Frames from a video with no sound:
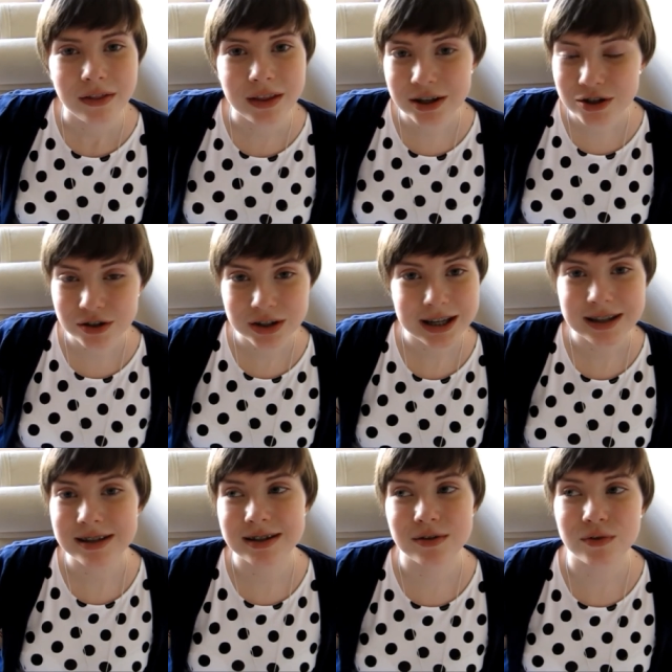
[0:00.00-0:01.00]
Then she
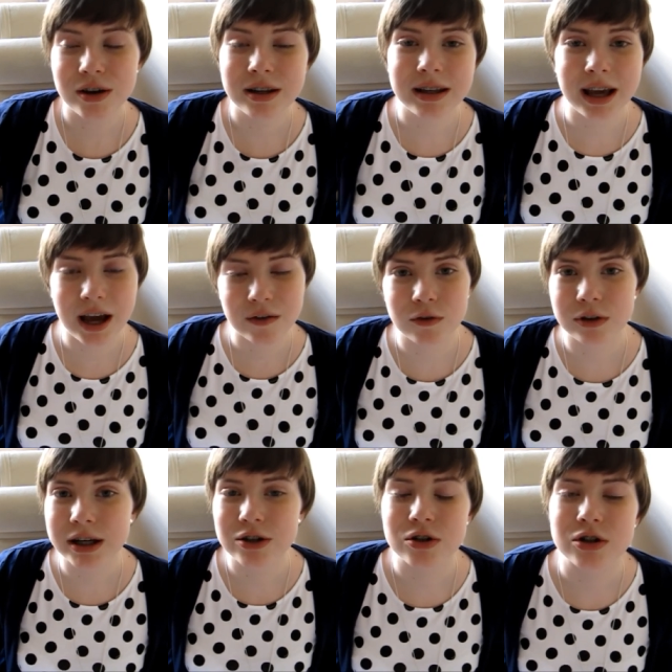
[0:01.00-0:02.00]
gets to finally have a
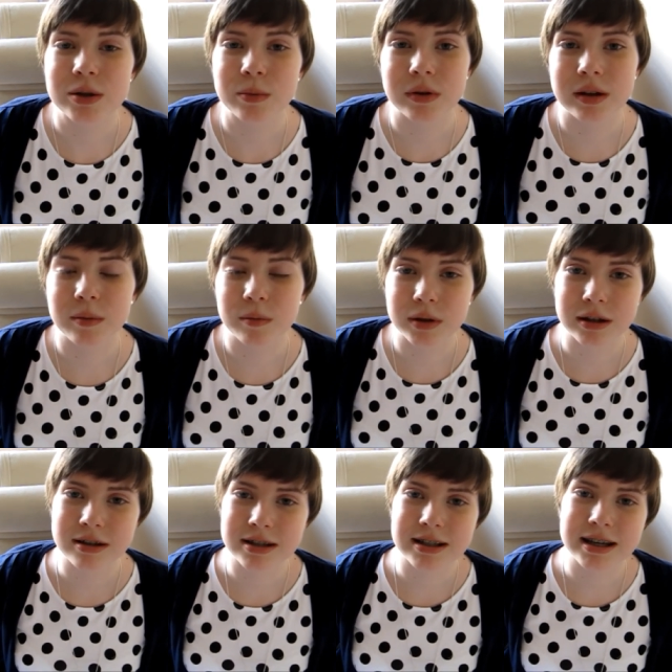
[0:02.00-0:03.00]
relationship with him
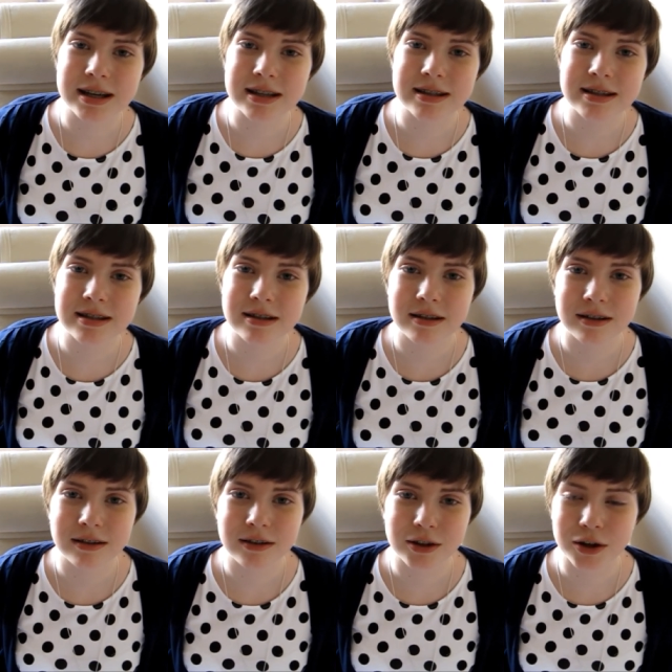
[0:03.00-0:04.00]
because it's
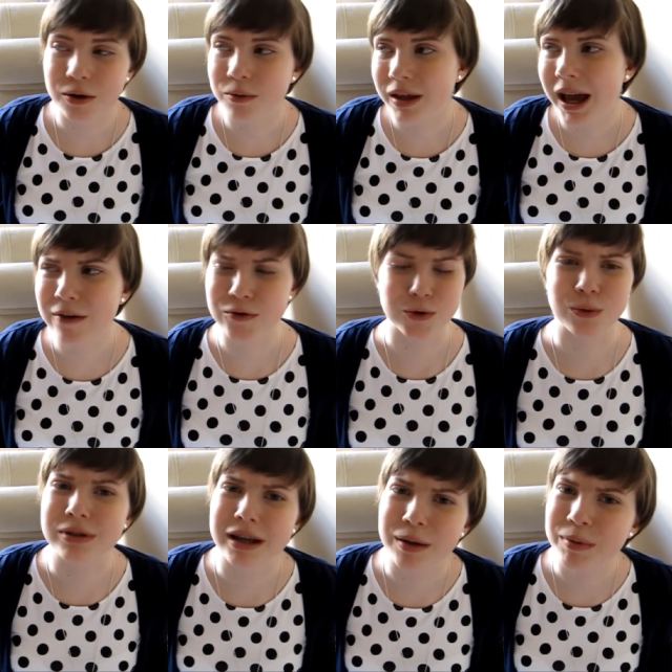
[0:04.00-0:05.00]
you know, they have to
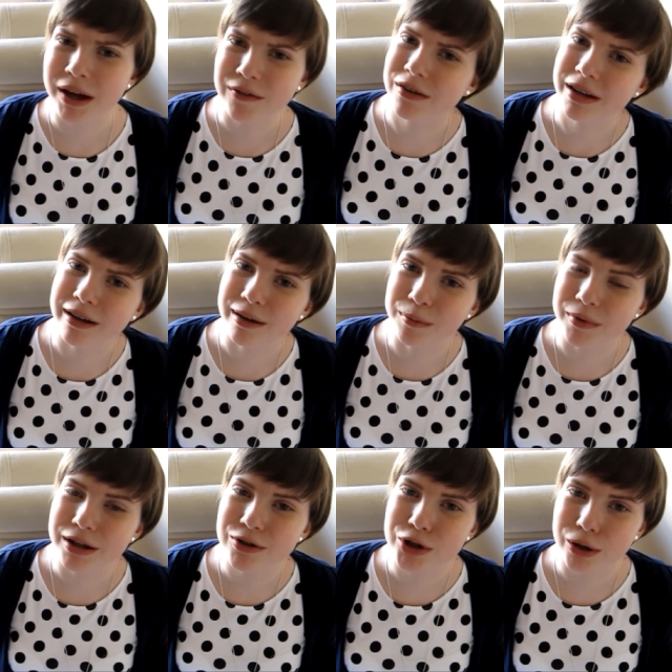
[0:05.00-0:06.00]
talk to him, they have to tell him
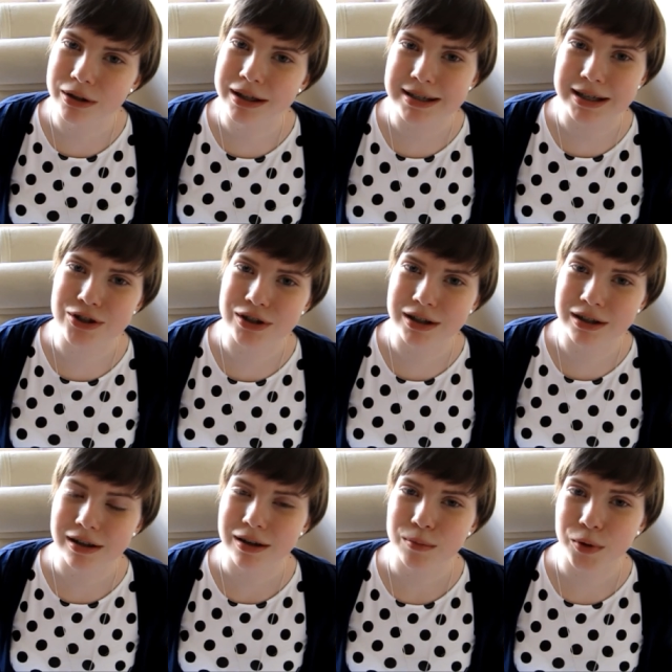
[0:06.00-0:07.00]
that Jonah is
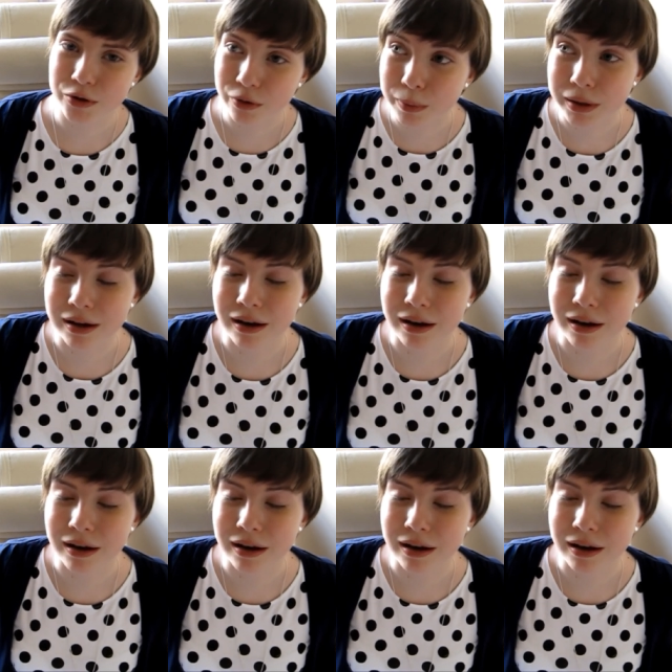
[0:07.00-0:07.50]
actually possibly